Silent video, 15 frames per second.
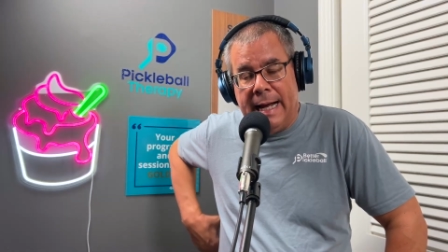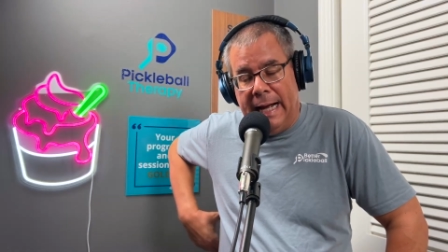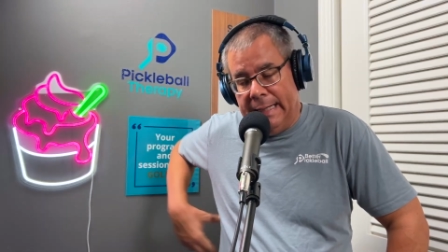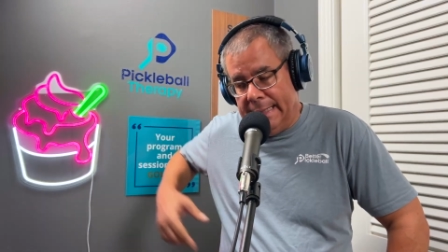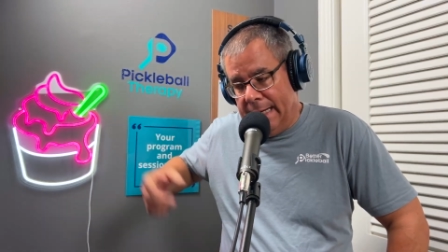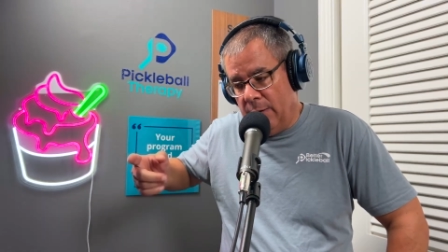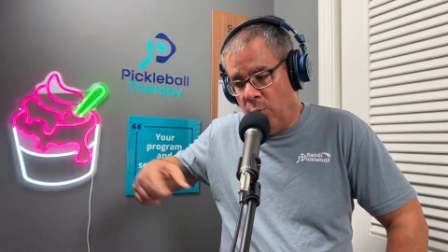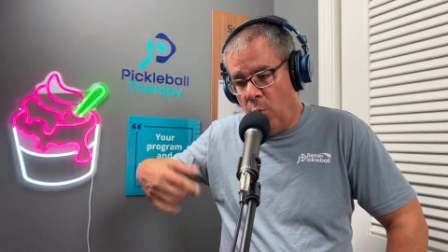
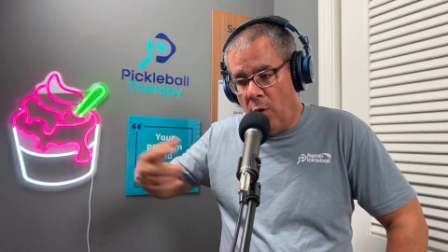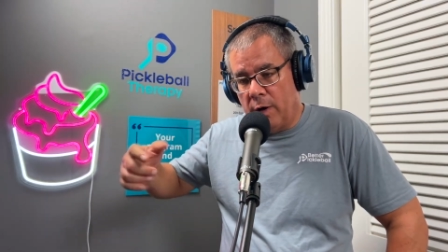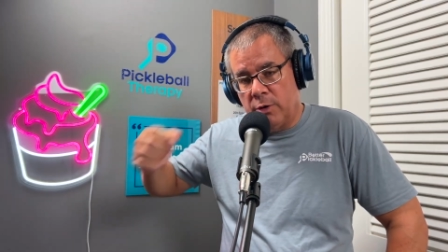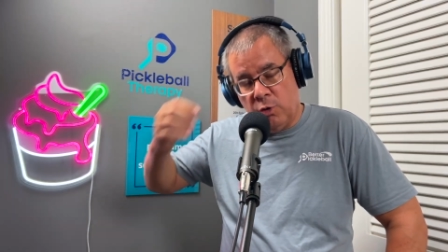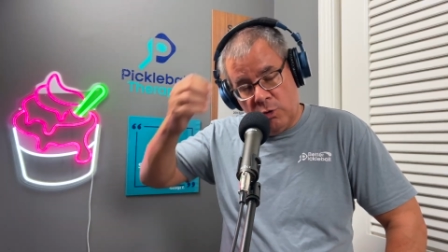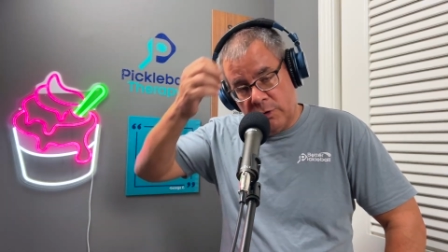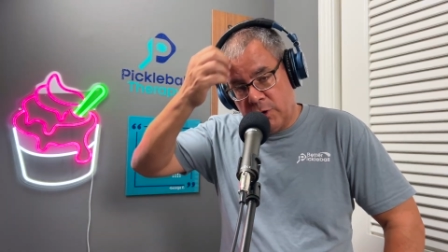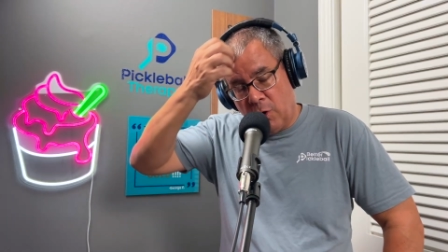and then work
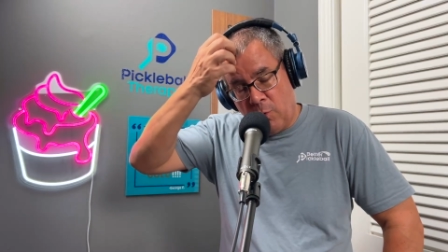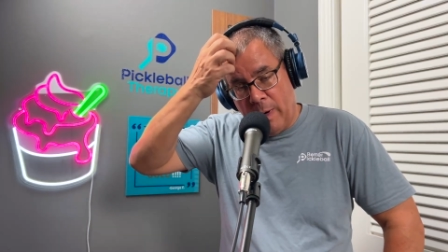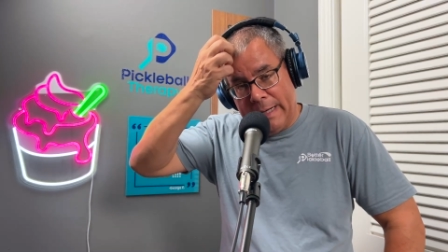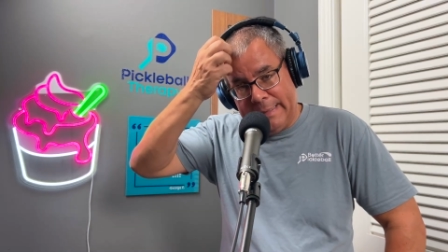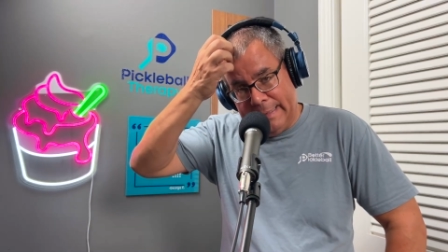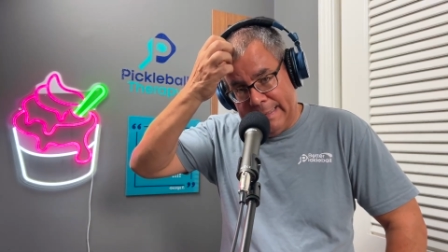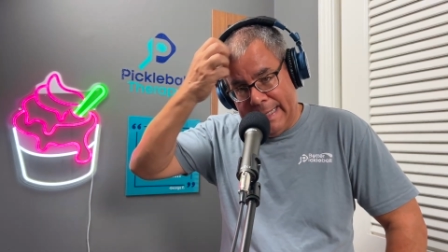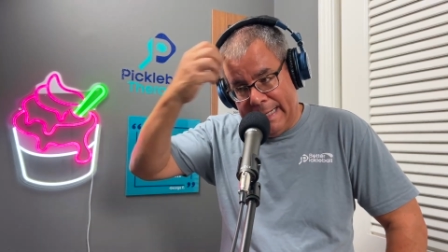towards
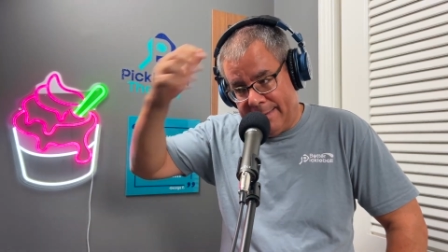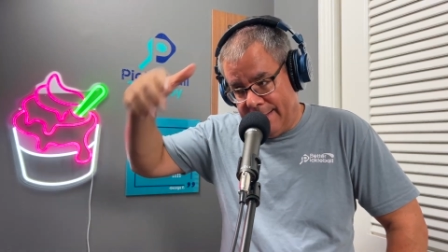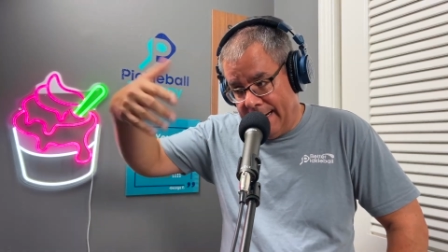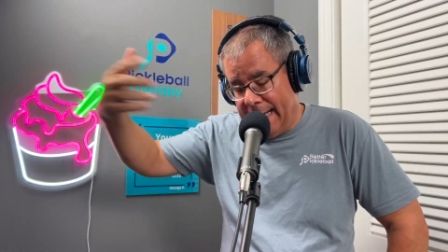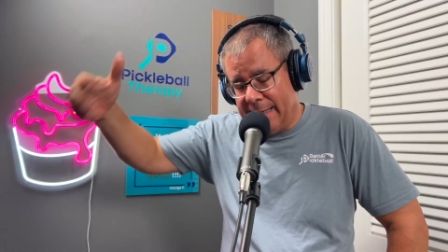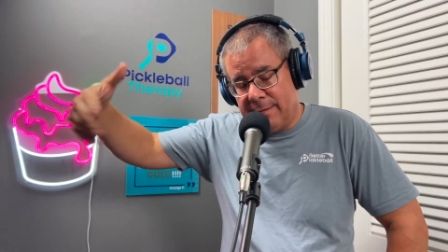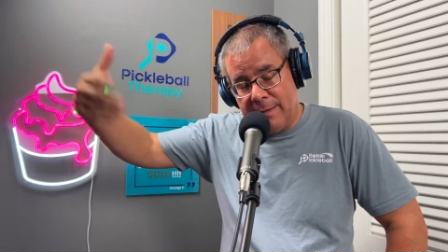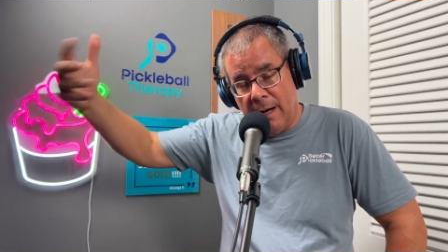correcting that the
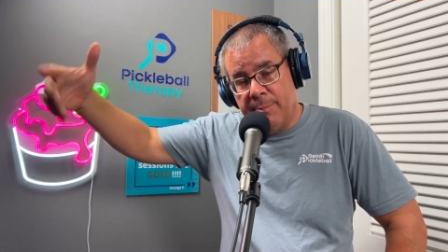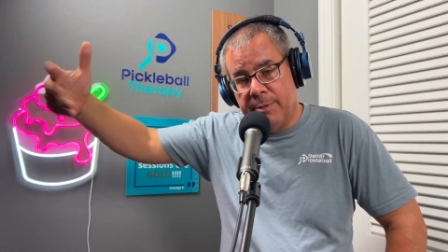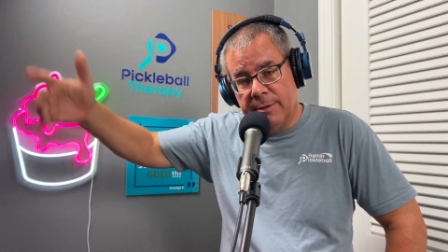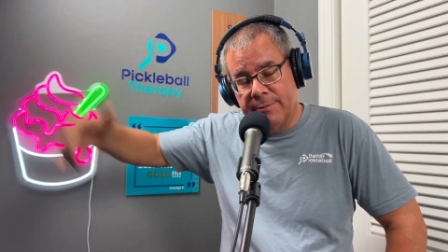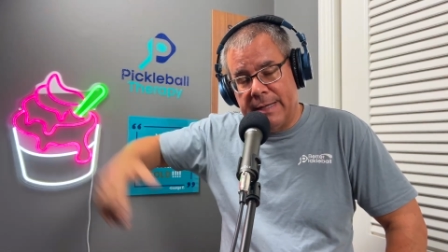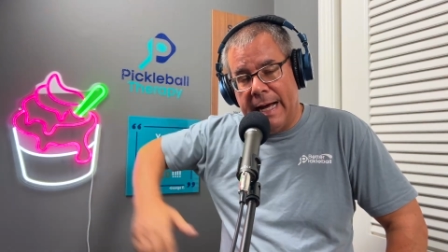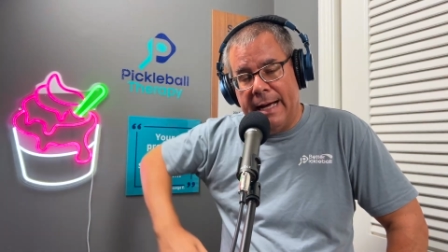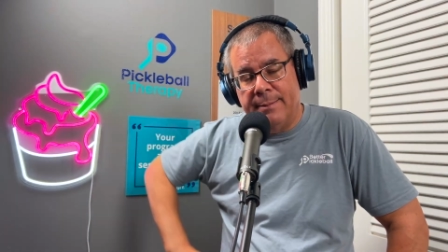next couple
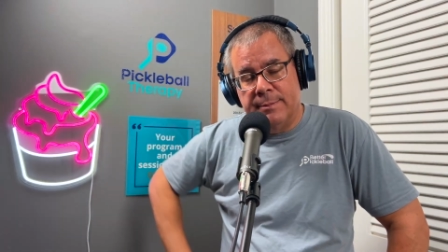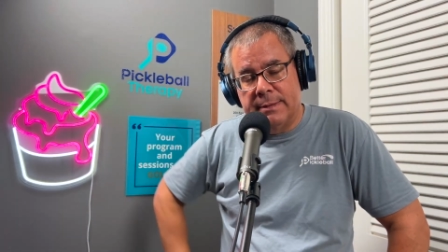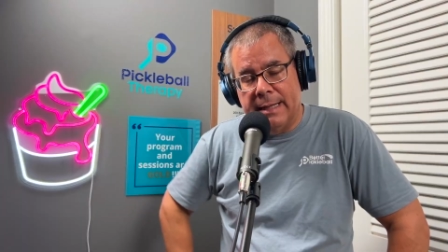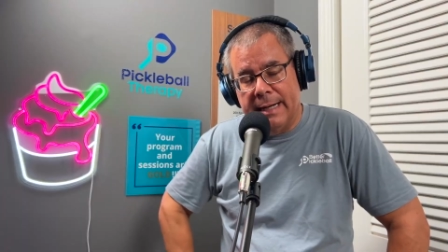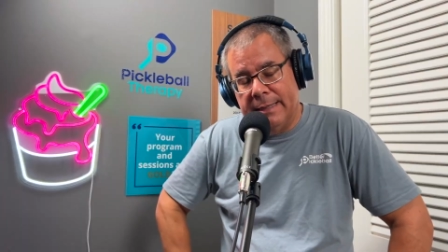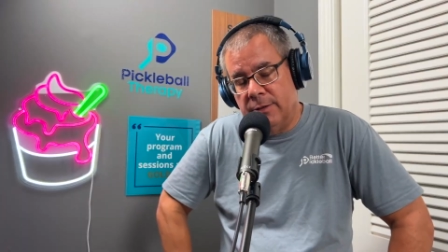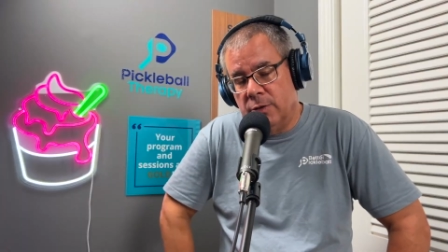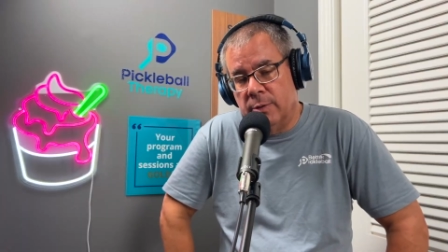of times
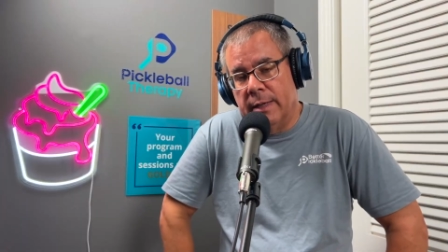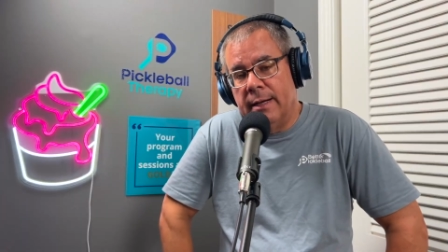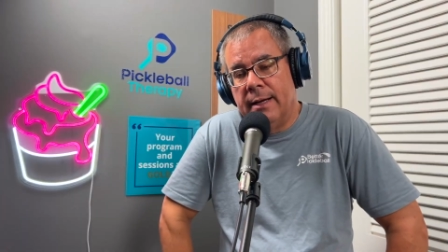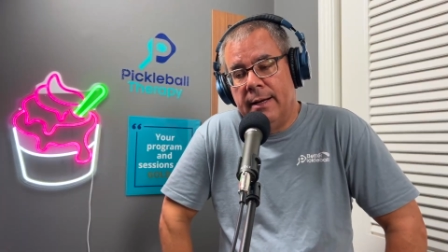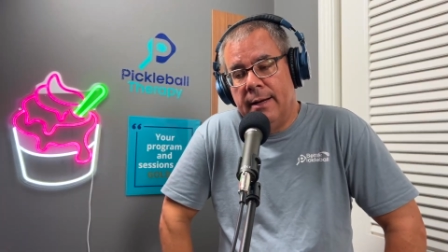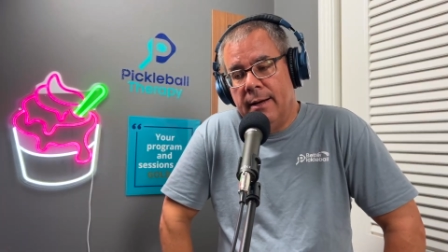that I do it